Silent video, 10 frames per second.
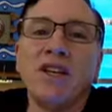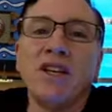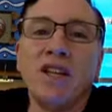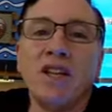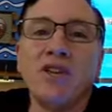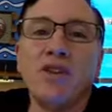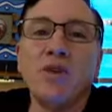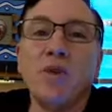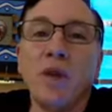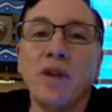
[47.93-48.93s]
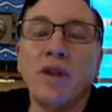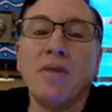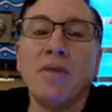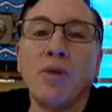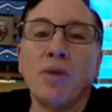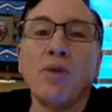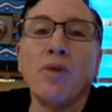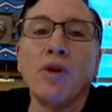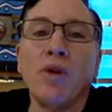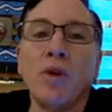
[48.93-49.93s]
connect you with Him through
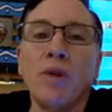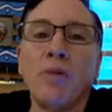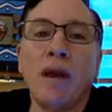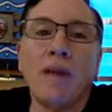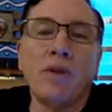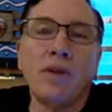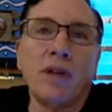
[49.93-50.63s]
the Holy Bible.